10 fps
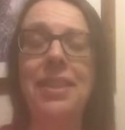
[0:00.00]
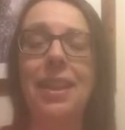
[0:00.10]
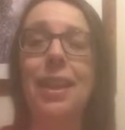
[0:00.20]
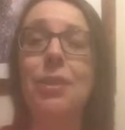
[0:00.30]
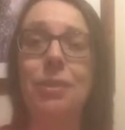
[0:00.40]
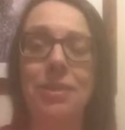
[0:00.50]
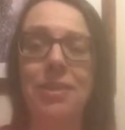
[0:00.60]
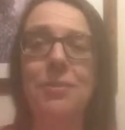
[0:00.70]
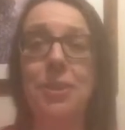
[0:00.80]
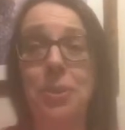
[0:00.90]
and I
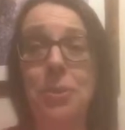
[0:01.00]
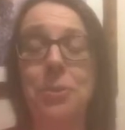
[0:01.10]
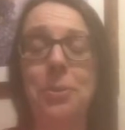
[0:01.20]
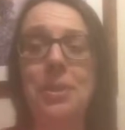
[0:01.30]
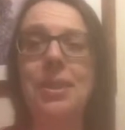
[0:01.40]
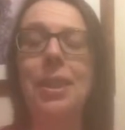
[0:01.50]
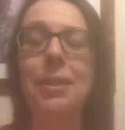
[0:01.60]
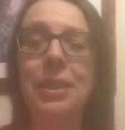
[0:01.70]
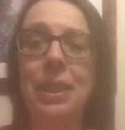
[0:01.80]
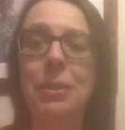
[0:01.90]
looked for tools
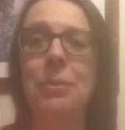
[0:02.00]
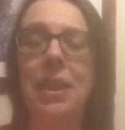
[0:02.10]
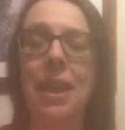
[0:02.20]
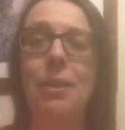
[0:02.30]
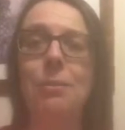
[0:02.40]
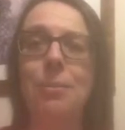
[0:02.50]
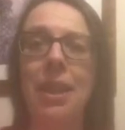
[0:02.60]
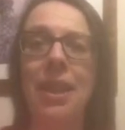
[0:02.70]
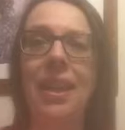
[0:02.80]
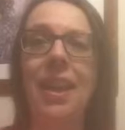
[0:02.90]
that would help
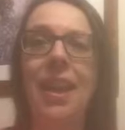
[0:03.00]
me